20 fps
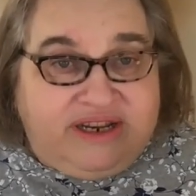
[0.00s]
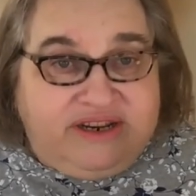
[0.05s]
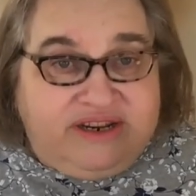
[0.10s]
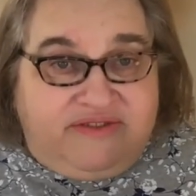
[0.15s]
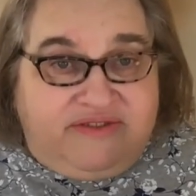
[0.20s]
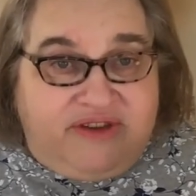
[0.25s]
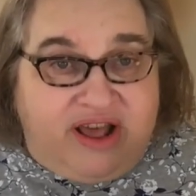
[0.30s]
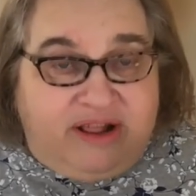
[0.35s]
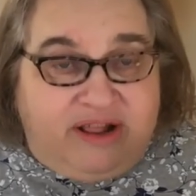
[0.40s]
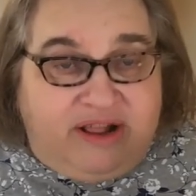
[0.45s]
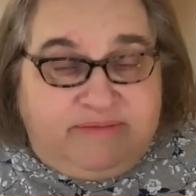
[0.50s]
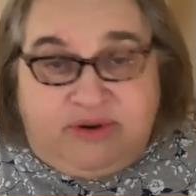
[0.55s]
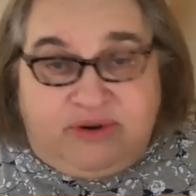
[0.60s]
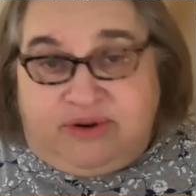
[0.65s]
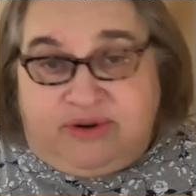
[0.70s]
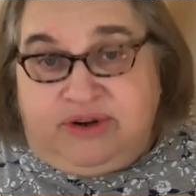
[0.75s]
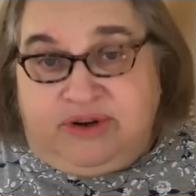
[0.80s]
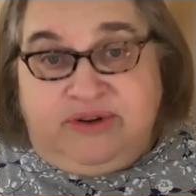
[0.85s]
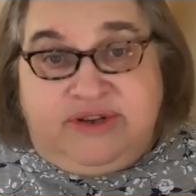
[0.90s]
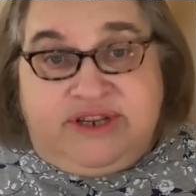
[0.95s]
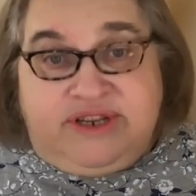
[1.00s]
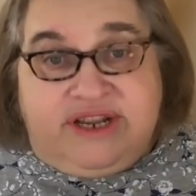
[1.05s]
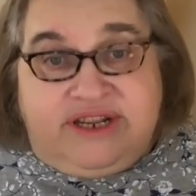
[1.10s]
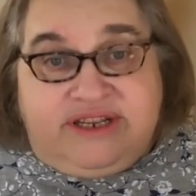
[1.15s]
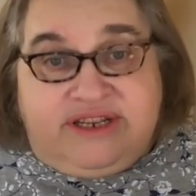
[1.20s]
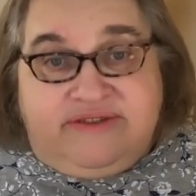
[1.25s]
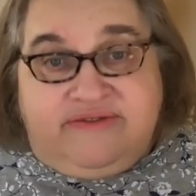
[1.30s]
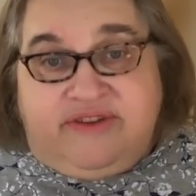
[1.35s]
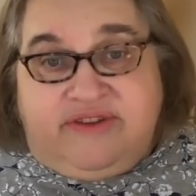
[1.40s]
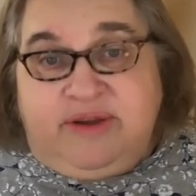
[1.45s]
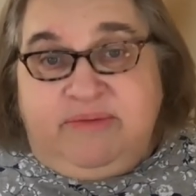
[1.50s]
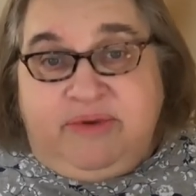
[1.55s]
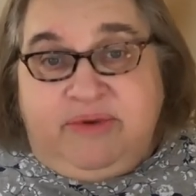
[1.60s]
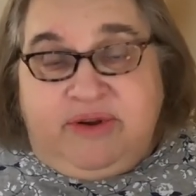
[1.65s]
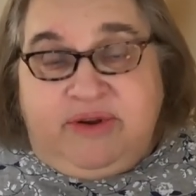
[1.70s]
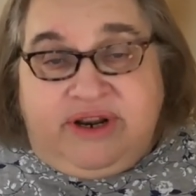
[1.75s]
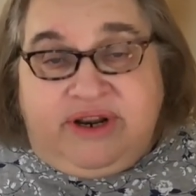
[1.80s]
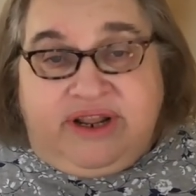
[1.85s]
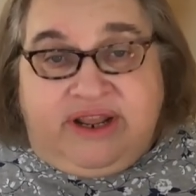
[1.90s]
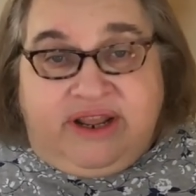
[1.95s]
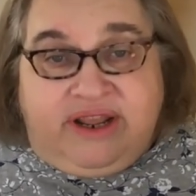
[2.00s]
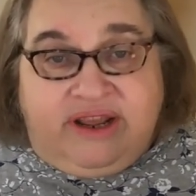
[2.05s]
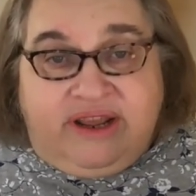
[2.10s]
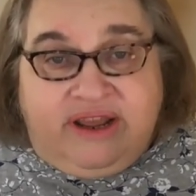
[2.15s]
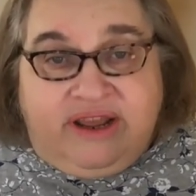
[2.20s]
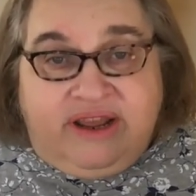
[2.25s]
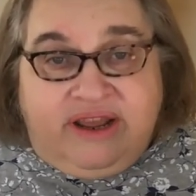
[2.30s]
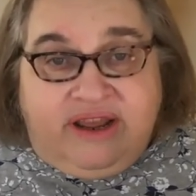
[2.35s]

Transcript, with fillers: developed, or new sense of community.